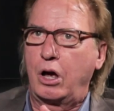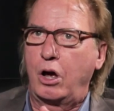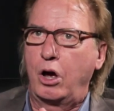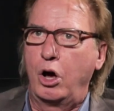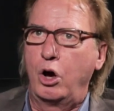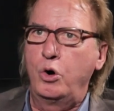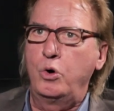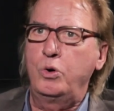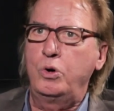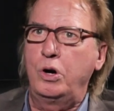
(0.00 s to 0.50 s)

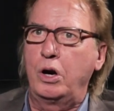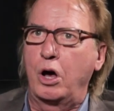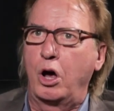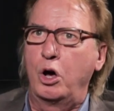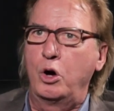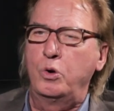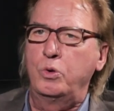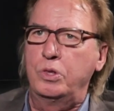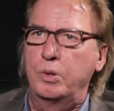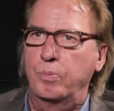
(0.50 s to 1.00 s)
own,
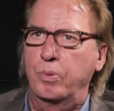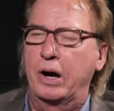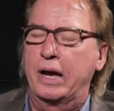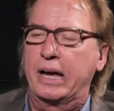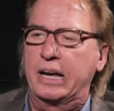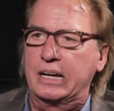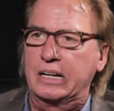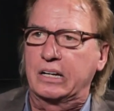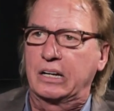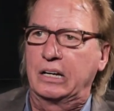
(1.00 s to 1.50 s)
own the
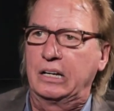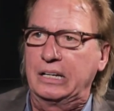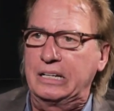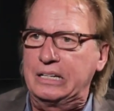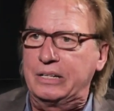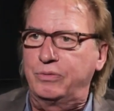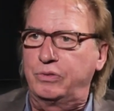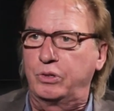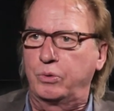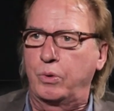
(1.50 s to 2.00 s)
brand and
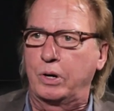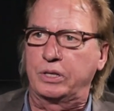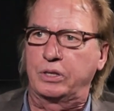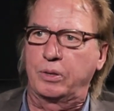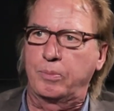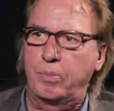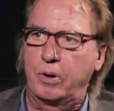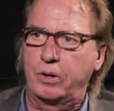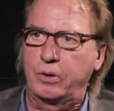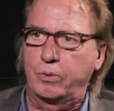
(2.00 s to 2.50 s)
cleave to what,
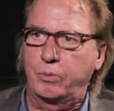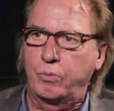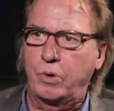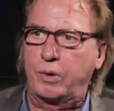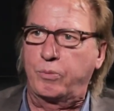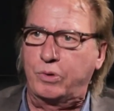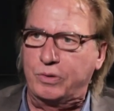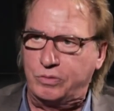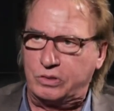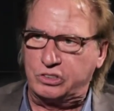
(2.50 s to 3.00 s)
the,
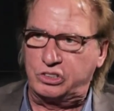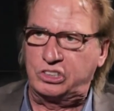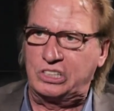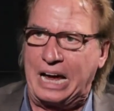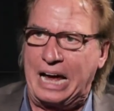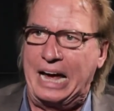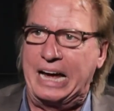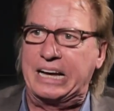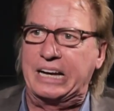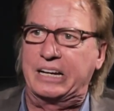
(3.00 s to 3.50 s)
what we've
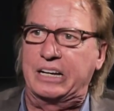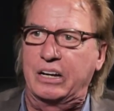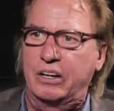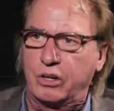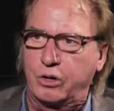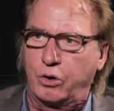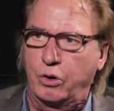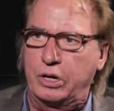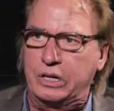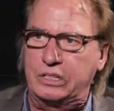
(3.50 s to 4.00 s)
decided and
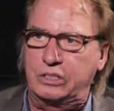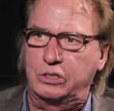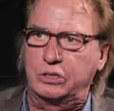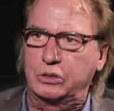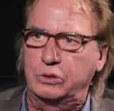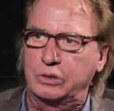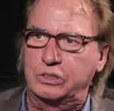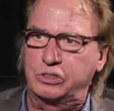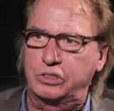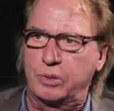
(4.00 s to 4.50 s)
agreed
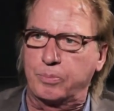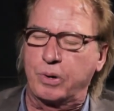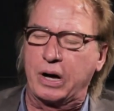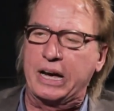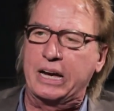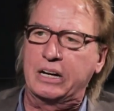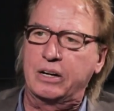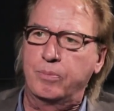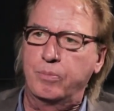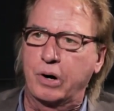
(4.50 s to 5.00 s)
to is the
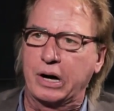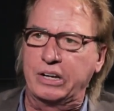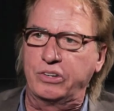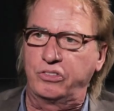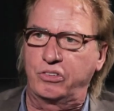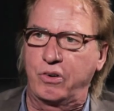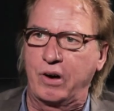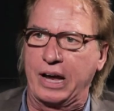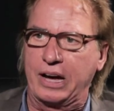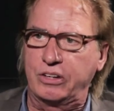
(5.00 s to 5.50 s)
brand and brand
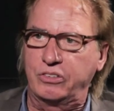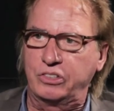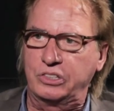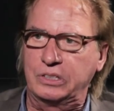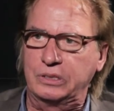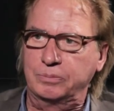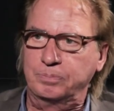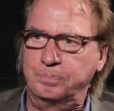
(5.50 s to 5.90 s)
strategy.